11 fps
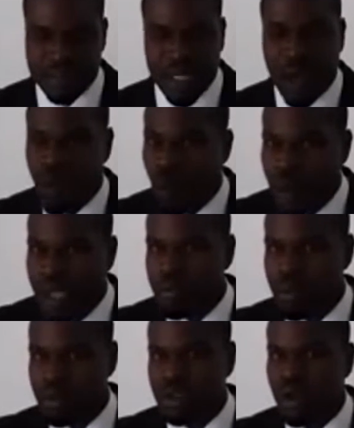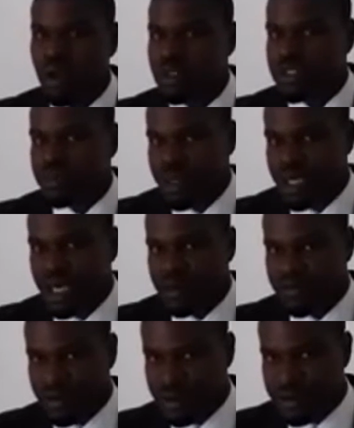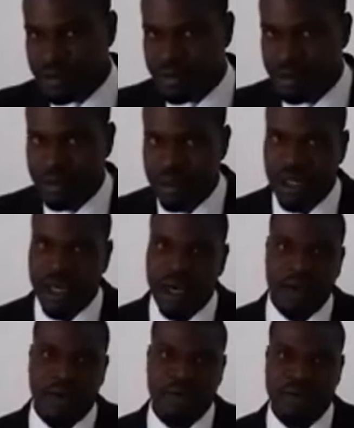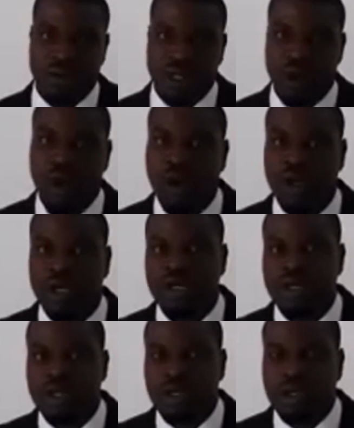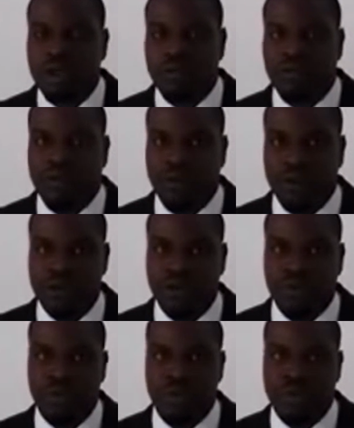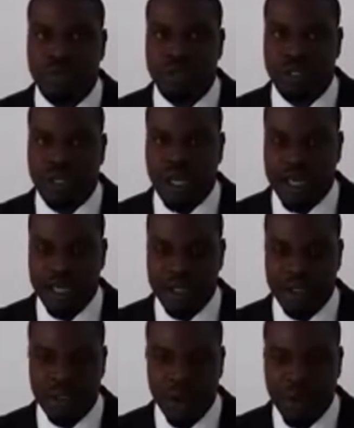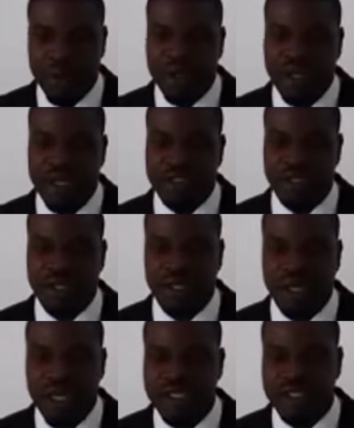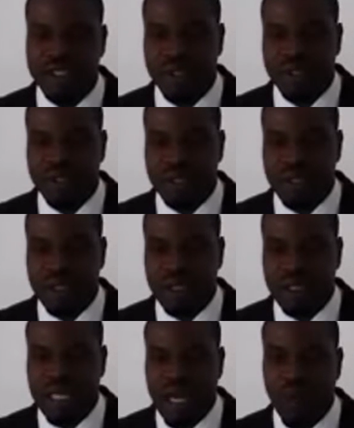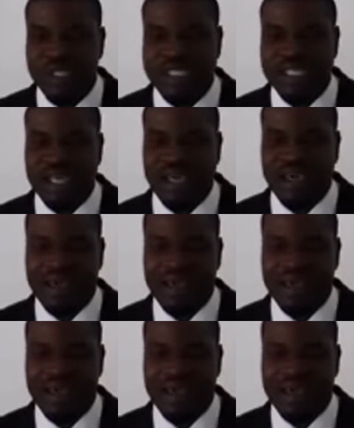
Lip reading: And we must always speak out for the truth in our country in order for us to build an enduring nation, a nation that we seek,